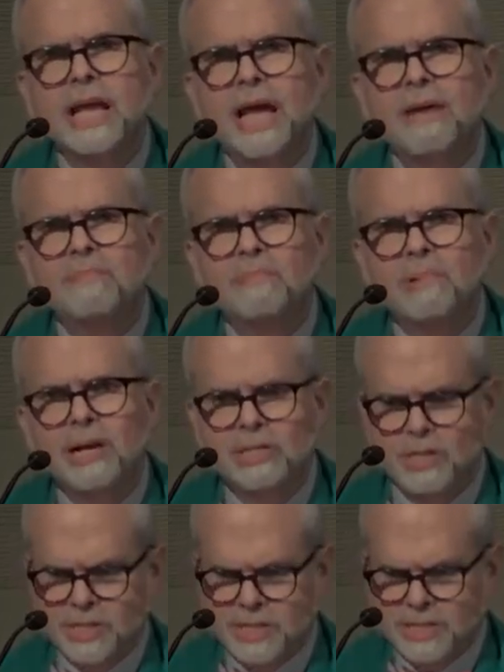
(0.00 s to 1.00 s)
and
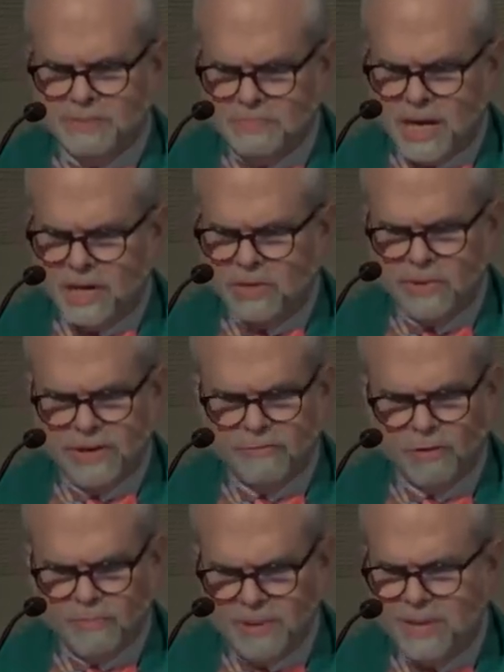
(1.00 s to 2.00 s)
present pondering
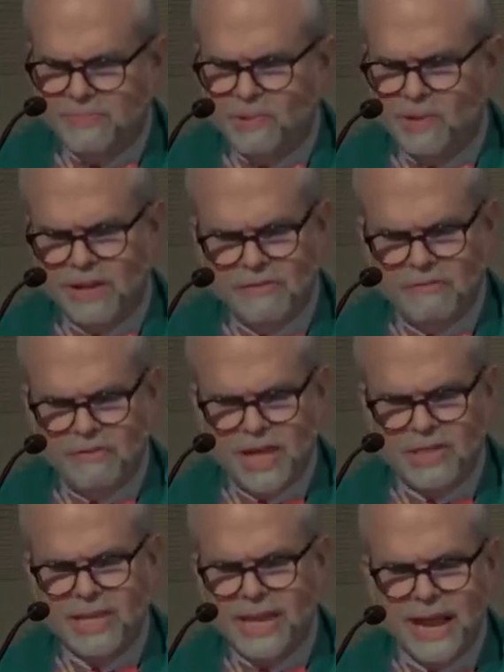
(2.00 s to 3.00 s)
for people of
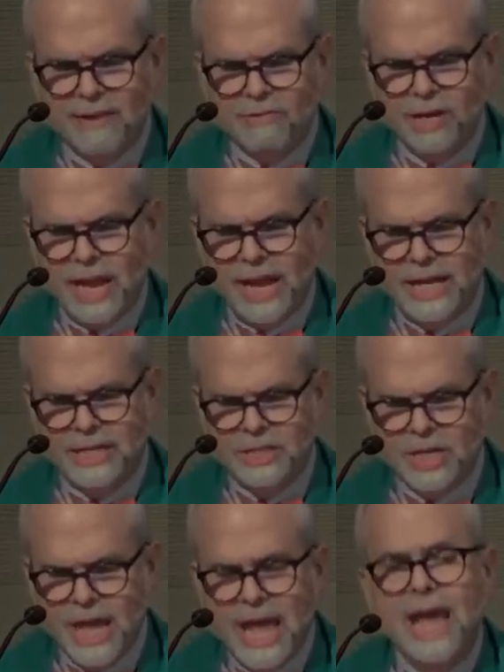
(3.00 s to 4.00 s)
faith in every
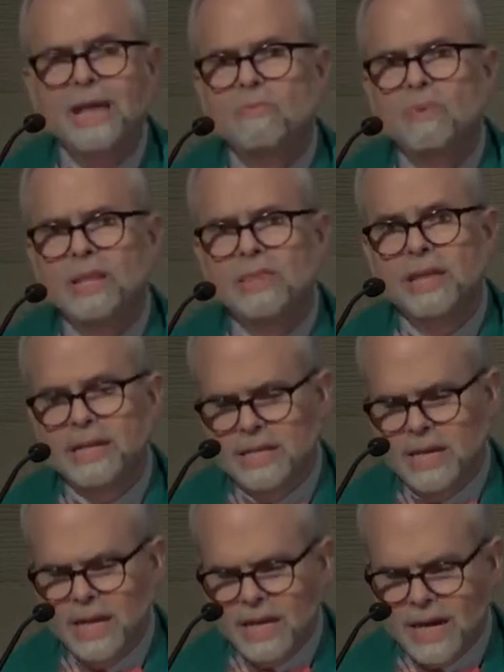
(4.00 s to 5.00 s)
age, and with it
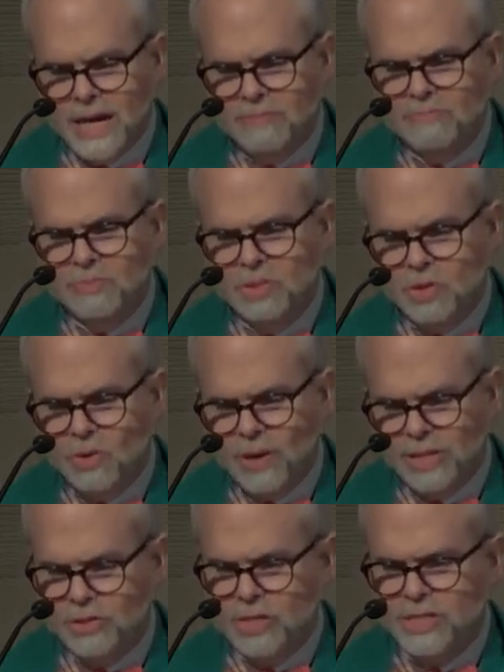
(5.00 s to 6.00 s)
comes
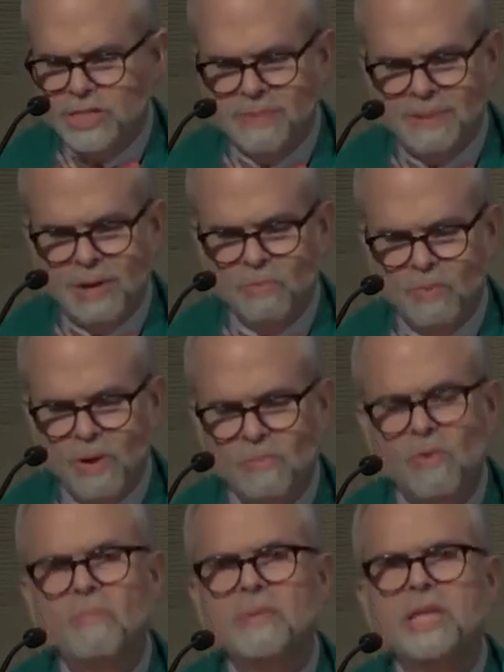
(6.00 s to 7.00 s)
questions about what
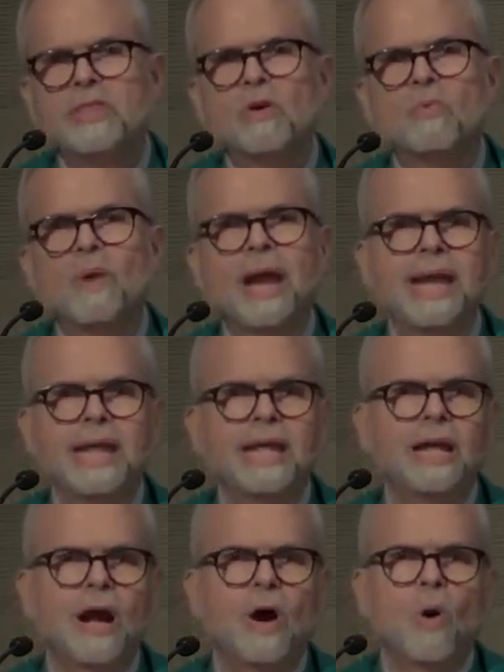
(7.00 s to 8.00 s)
will be the
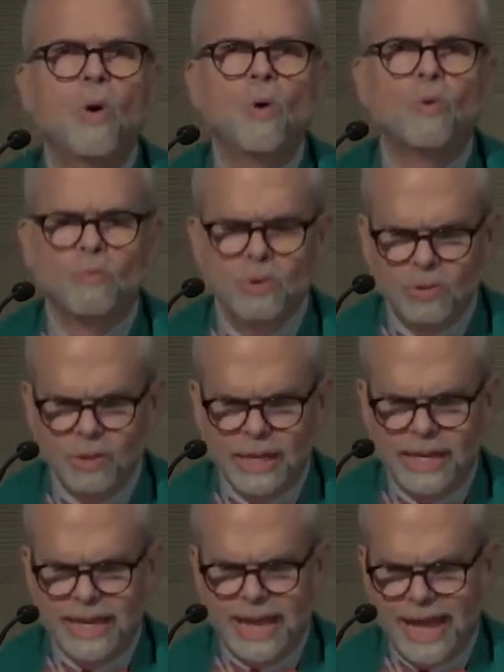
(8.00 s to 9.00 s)
reigning or
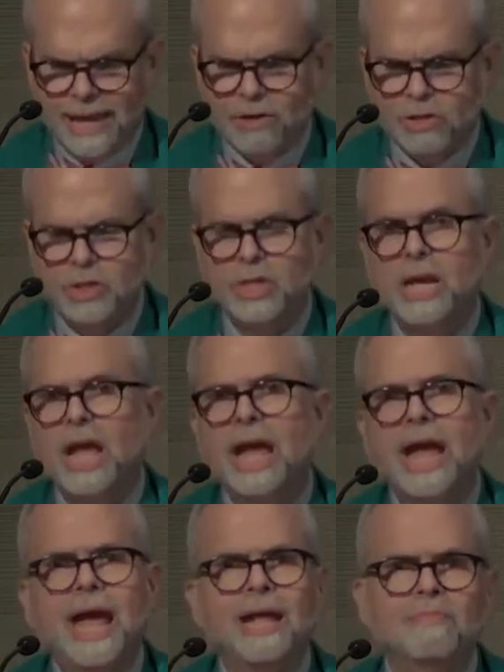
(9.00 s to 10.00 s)
ruling energy
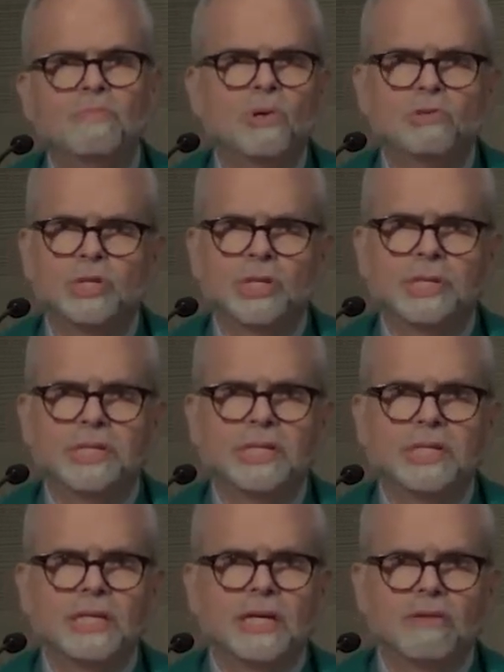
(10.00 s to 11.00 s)
and motion
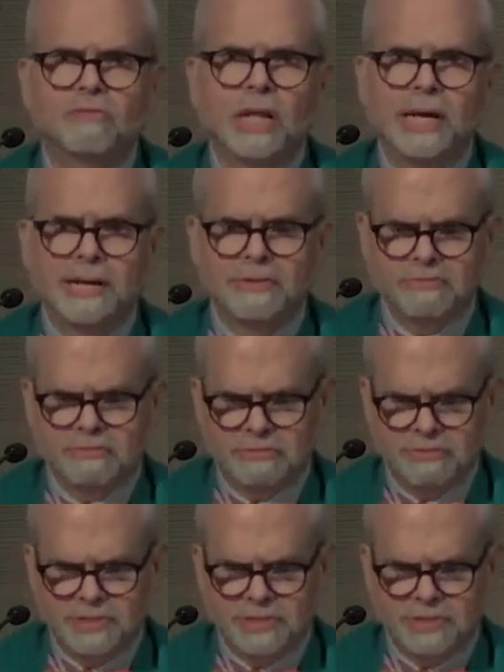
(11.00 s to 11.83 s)
of life.